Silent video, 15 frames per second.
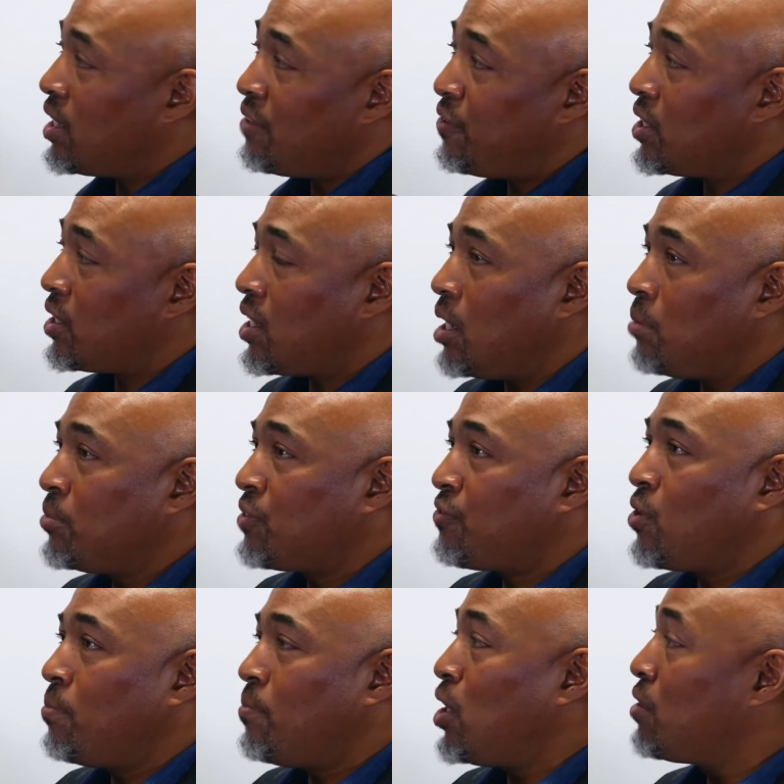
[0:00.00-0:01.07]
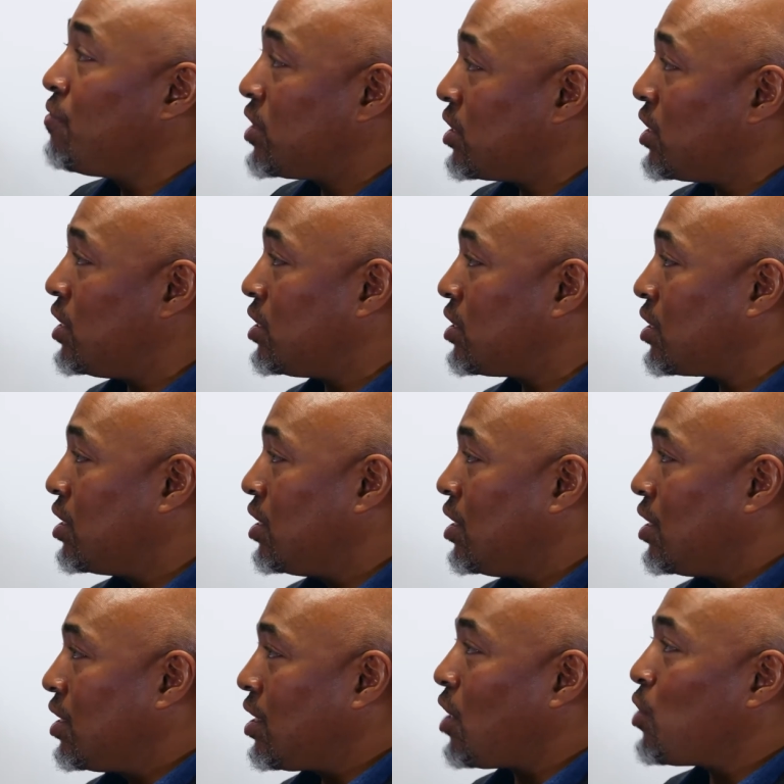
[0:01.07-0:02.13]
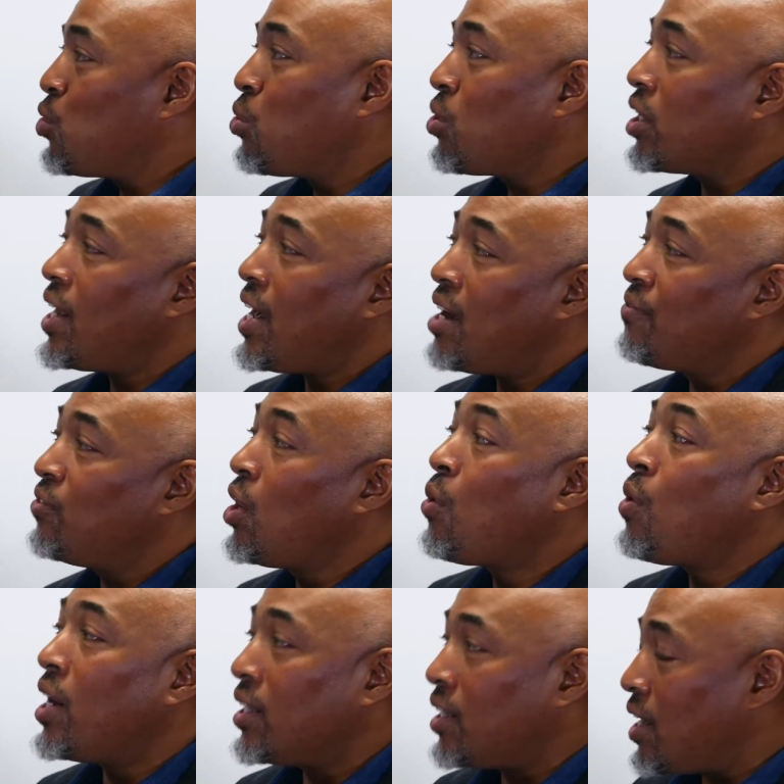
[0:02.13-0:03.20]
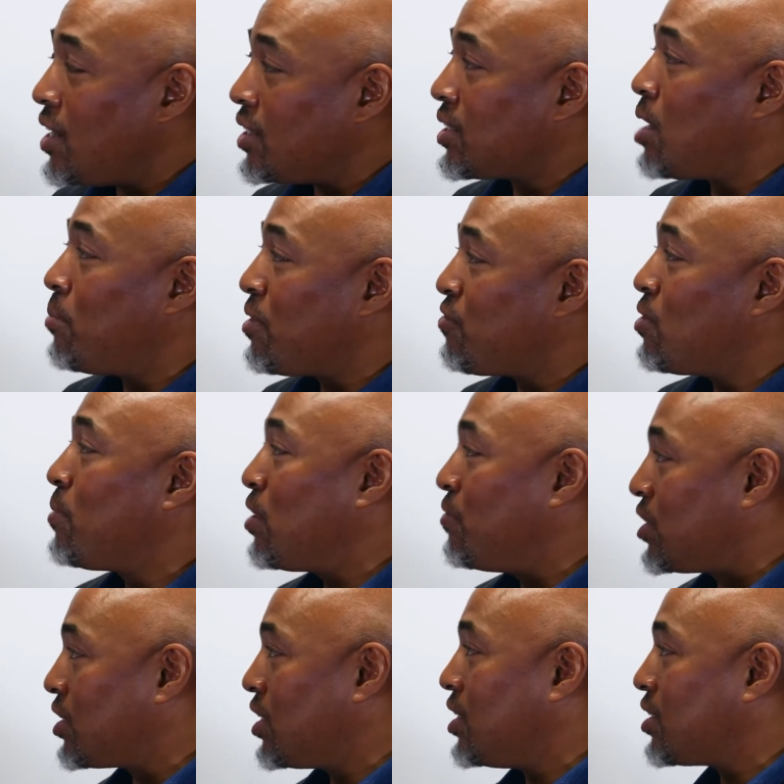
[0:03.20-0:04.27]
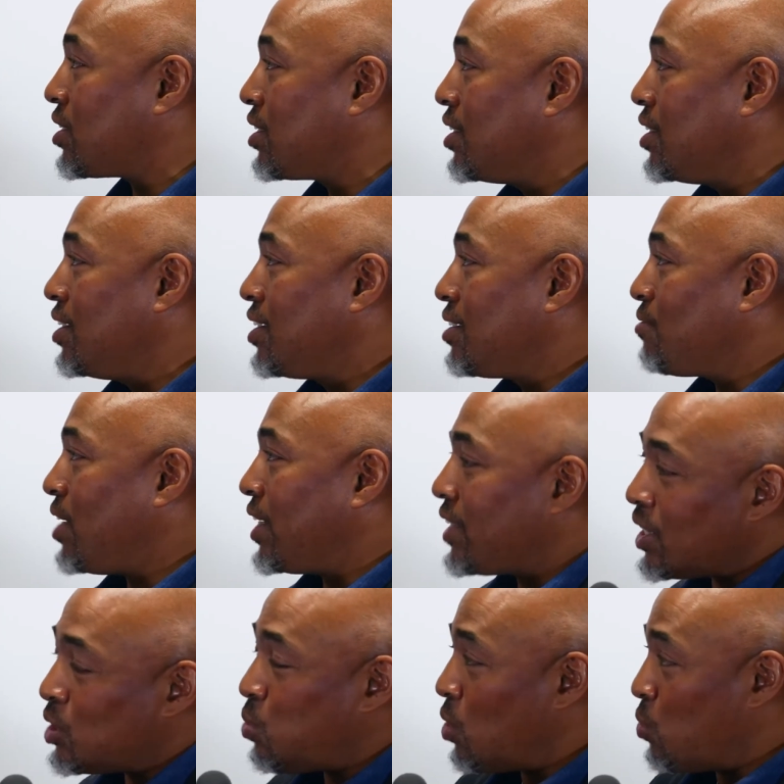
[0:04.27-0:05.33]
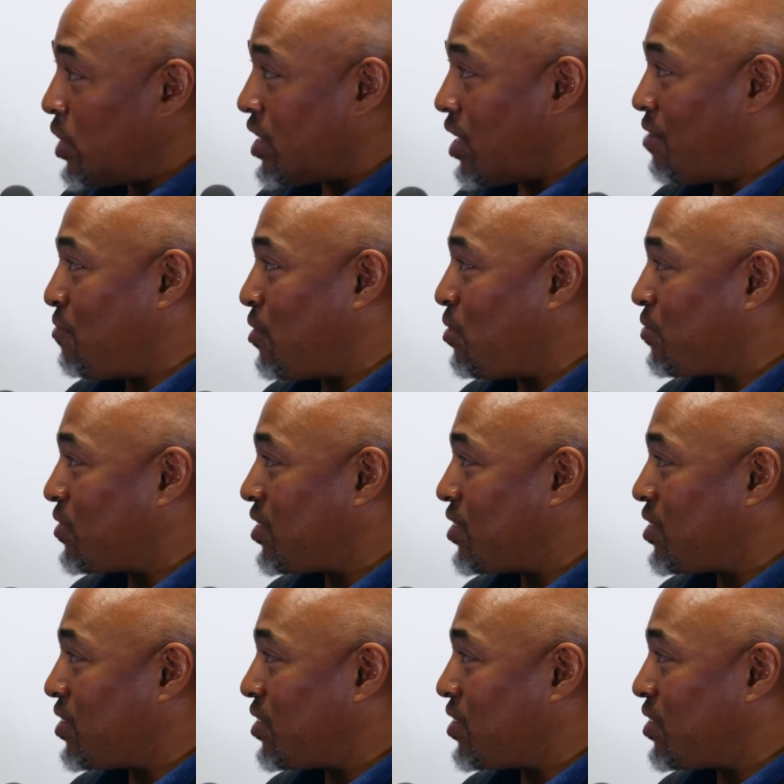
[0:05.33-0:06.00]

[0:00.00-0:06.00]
If it comes from overseas, like you're going to have no idea it's coming from overseas. Right, that's where we get involved.